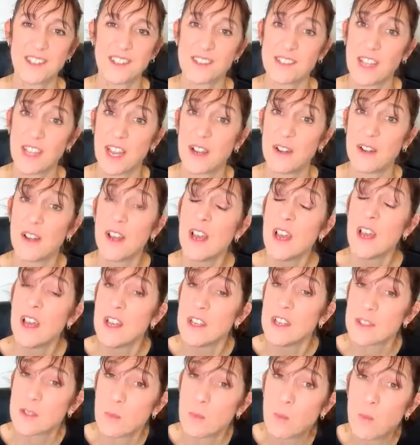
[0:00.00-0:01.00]
So
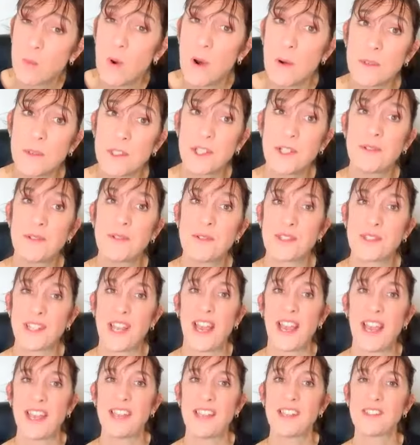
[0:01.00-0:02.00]
what would you
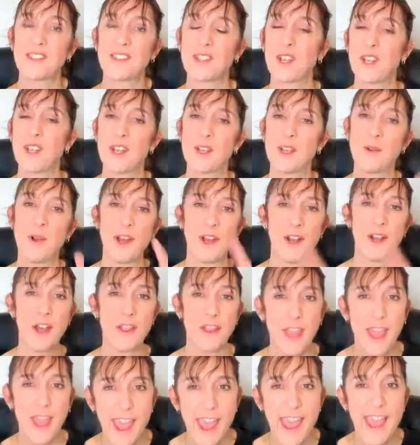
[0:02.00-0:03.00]
say to
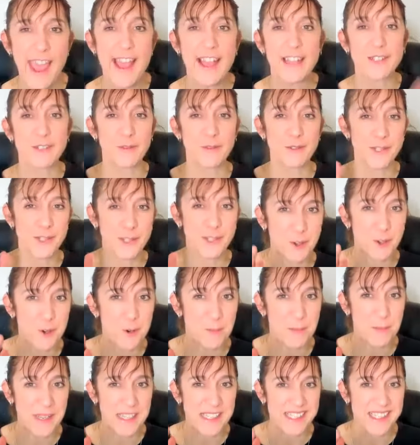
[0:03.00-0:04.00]
another head or a school
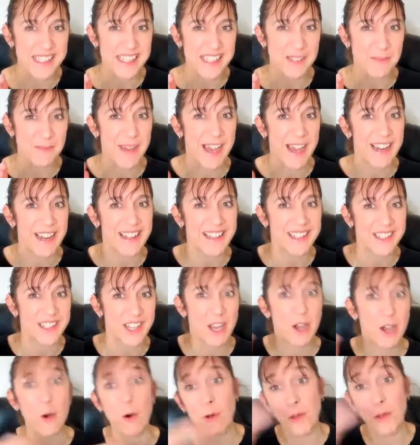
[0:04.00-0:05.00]
business
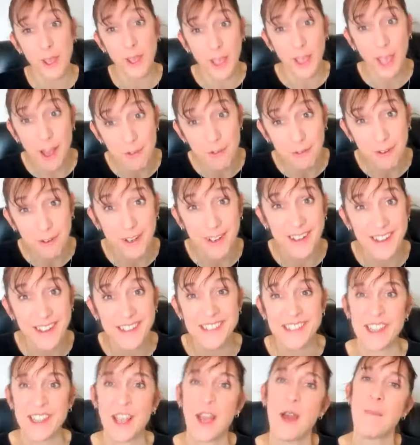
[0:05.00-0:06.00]
manager or the
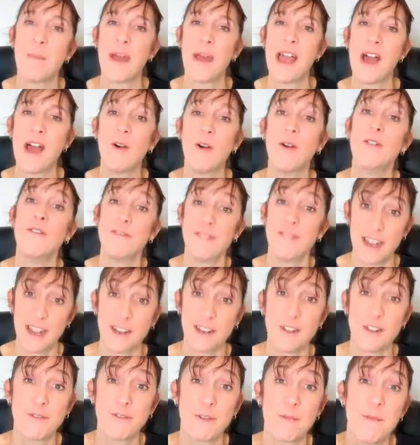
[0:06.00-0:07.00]
governors about
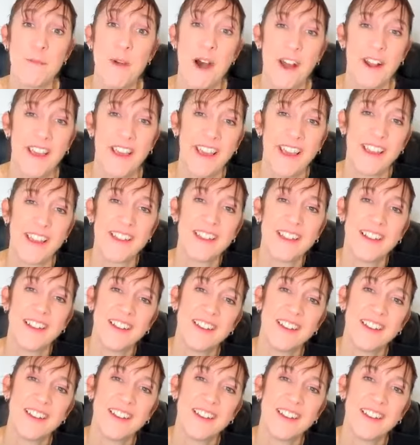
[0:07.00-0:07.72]
value for money?